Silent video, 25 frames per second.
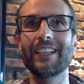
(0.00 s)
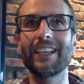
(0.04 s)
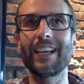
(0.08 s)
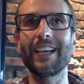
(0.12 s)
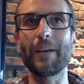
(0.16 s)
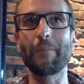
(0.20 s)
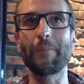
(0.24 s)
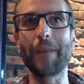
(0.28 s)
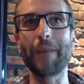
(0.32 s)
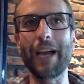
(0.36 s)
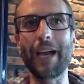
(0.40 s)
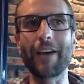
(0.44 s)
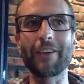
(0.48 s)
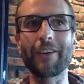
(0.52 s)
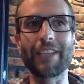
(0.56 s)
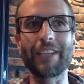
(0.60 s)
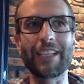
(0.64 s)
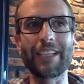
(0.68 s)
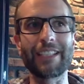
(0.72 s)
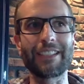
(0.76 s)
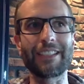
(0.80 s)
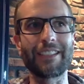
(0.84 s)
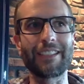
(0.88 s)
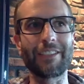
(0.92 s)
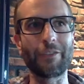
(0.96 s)
about
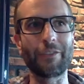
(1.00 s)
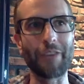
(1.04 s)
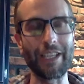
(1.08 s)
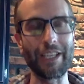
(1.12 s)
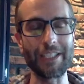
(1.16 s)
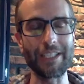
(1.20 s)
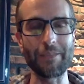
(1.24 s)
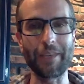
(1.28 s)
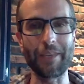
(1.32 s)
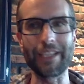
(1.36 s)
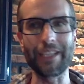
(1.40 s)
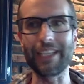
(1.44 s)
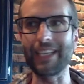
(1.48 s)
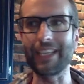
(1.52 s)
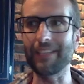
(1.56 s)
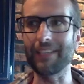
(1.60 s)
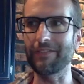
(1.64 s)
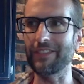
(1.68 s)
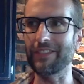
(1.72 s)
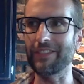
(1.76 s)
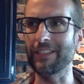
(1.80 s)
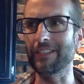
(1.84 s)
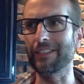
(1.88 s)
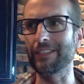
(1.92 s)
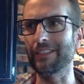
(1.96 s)
it, the rest of my day
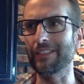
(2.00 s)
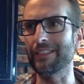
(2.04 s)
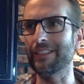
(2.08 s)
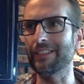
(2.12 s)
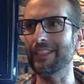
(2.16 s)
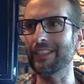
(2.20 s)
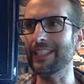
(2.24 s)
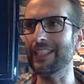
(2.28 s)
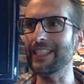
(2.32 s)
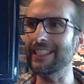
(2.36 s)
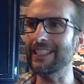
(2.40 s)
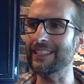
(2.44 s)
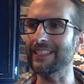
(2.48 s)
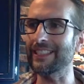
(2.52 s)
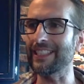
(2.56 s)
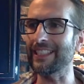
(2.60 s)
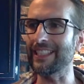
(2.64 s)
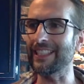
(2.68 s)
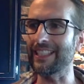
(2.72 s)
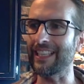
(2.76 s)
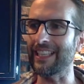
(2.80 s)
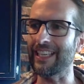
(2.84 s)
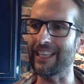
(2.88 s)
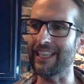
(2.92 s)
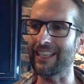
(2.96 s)
feels
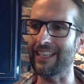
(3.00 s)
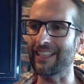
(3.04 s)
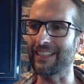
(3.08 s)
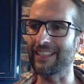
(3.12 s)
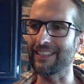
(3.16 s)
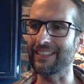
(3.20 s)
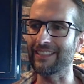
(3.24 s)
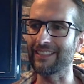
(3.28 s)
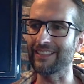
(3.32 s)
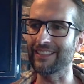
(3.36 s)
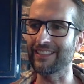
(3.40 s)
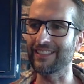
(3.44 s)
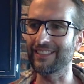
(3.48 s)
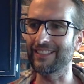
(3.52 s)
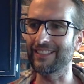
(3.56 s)
easy and